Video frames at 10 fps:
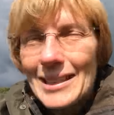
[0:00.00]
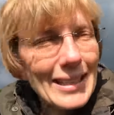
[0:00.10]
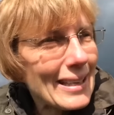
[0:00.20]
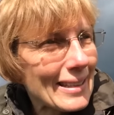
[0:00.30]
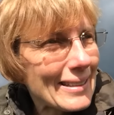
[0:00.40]

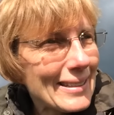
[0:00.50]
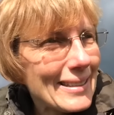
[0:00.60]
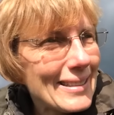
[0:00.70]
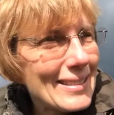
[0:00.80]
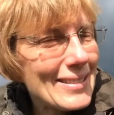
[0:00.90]
yeah,
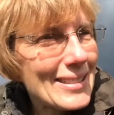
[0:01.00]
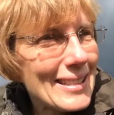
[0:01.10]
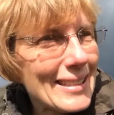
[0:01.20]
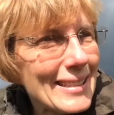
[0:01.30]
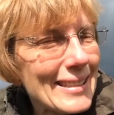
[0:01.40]
He's,
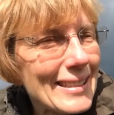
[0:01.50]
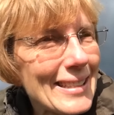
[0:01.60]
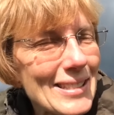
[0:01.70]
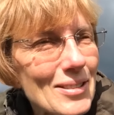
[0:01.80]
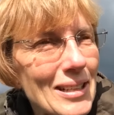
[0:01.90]
uh,
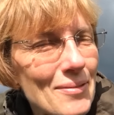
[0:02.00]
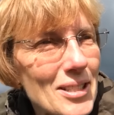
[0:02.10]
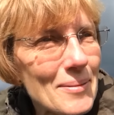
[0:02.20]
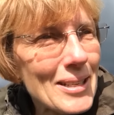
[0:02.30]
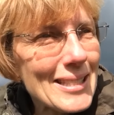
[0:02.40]
he's
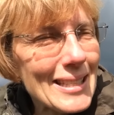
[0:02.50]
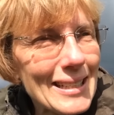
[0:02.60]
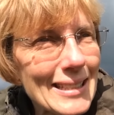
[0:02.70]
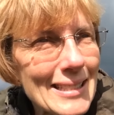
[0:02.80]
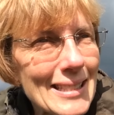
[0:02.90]
left an amazing
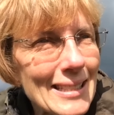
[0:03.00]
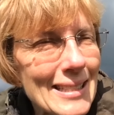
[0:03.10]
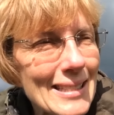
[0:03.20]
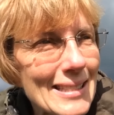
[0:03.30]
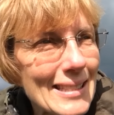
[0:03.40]
legacy and
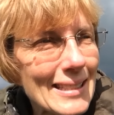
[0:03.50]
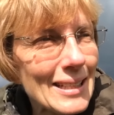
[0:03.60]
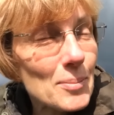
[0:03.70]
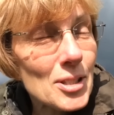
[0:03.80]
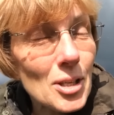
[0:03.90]
he's uh,
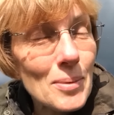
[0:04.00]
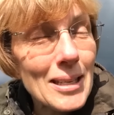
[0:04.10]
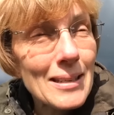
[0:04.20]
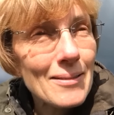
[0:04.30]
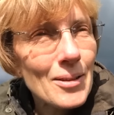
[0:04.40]
helped so
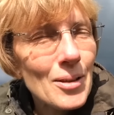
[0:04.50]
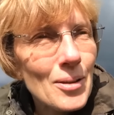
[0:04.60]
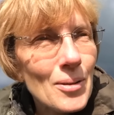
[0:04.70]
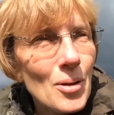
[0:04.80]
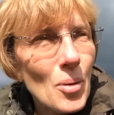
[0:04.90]
many
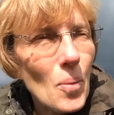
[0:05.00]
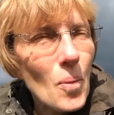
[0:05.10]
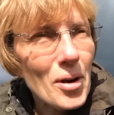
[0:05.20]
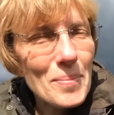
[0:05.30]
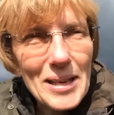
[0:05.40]

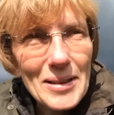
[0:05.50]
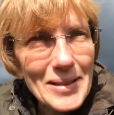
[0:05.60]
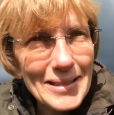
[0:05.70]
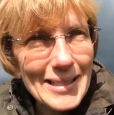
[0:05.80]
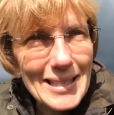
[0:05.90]
wannabe
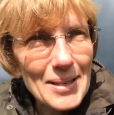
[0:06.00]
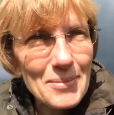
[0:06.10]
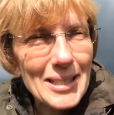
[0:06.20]
gardeners like